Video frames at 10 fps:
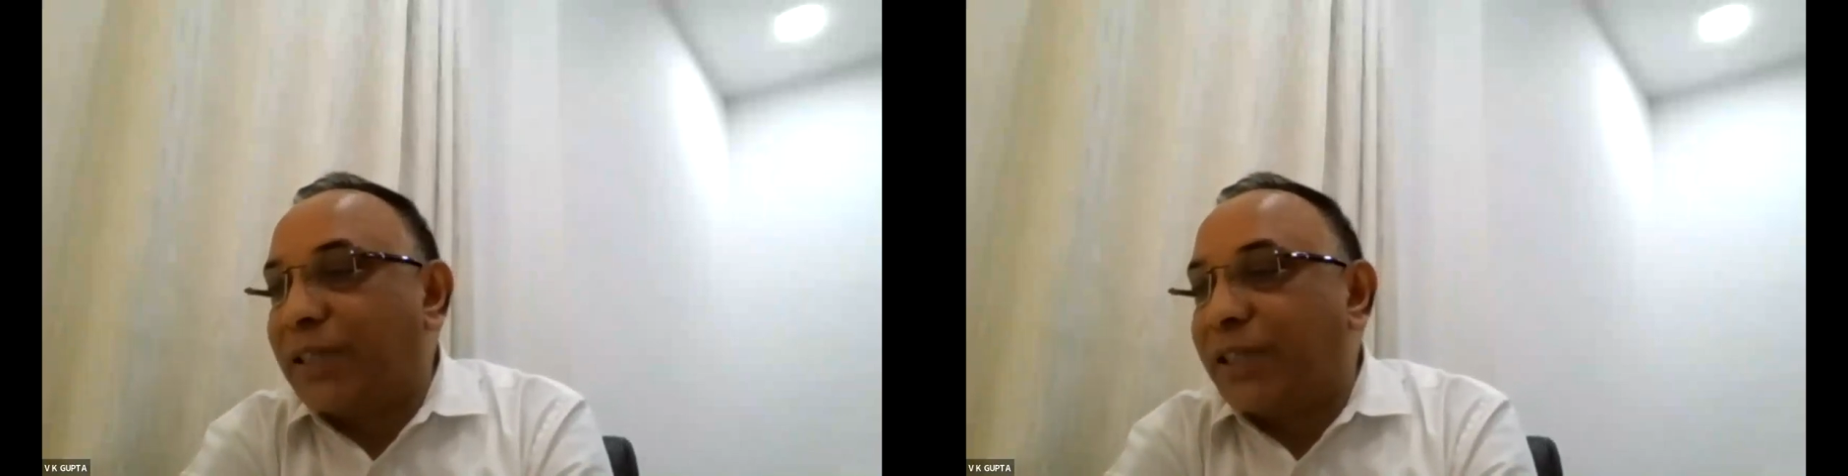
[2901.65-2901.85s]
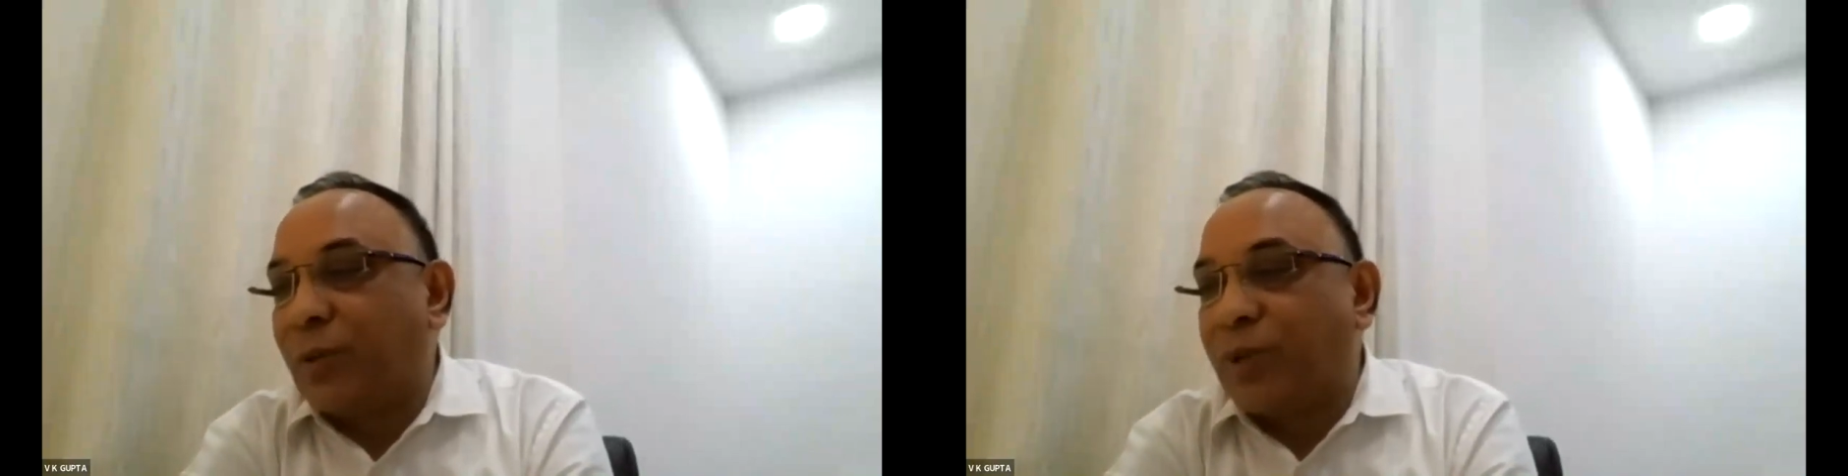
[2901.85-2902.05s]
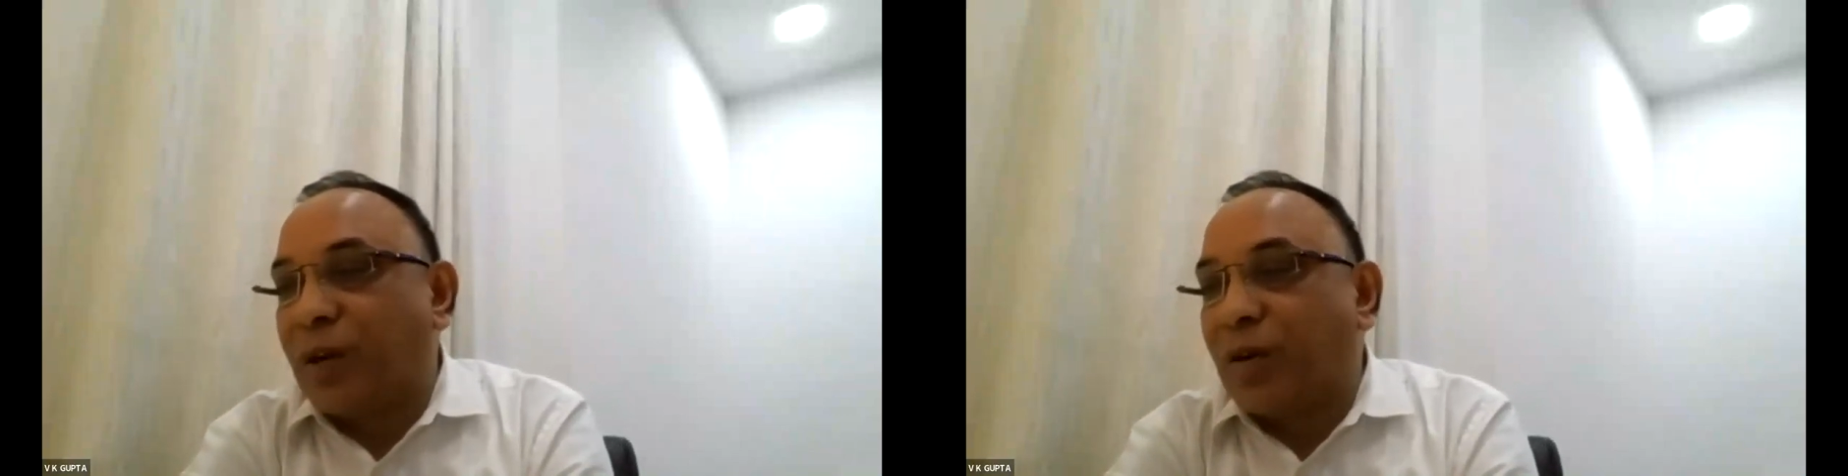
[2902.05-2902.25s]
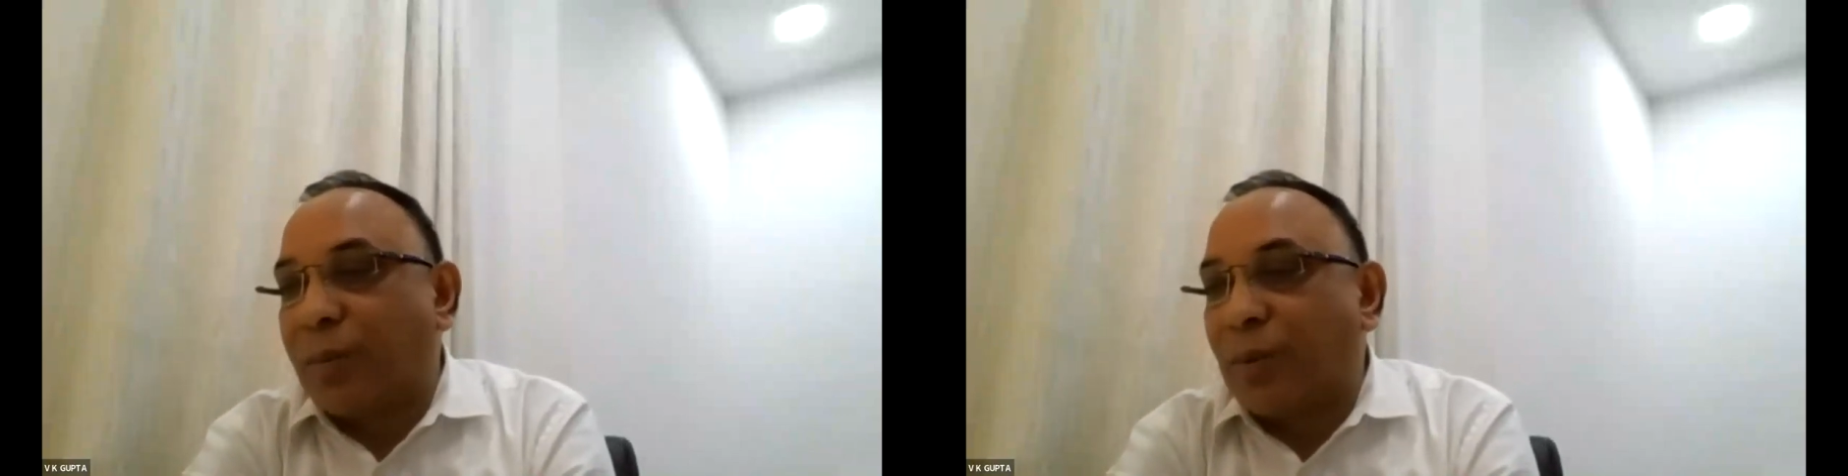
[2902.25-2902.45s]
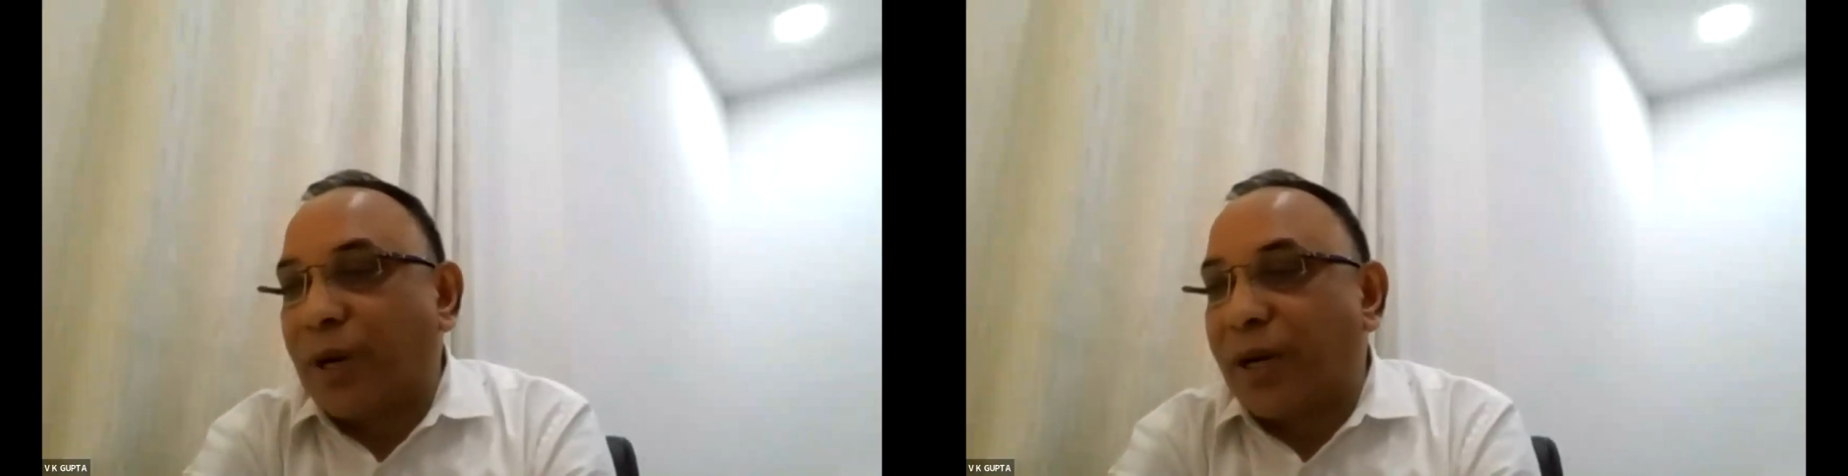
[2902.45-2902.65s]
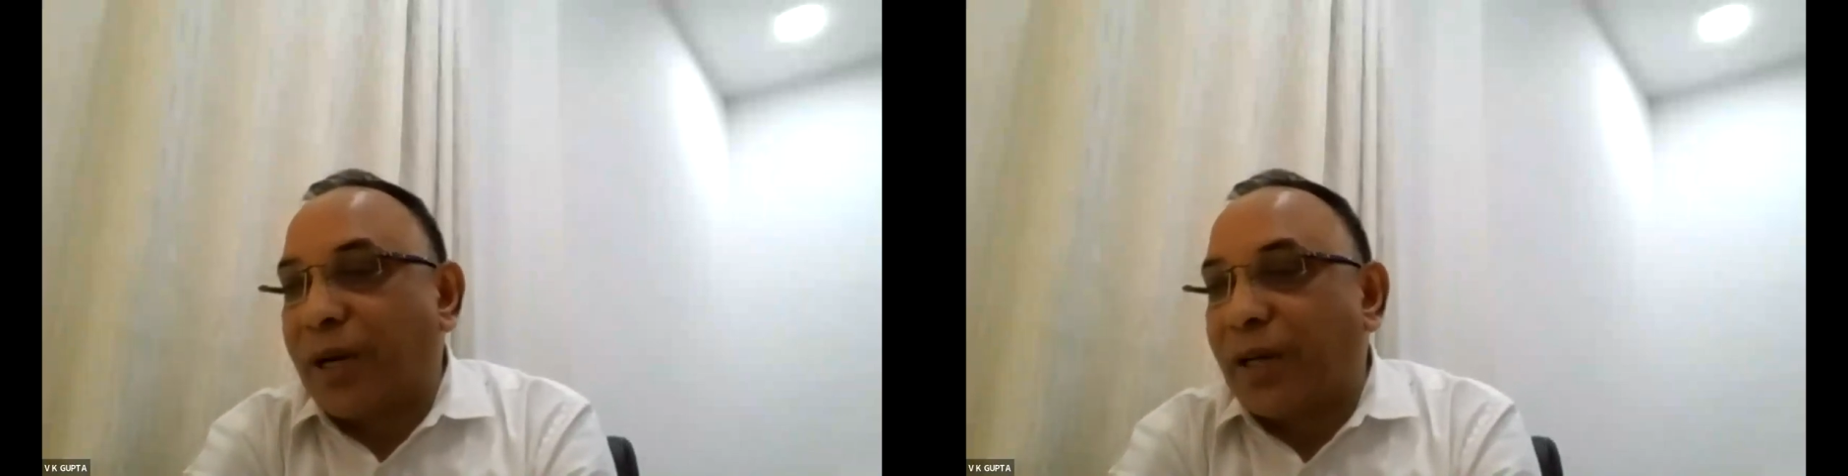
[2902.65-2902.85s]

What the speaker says: assets of the corporate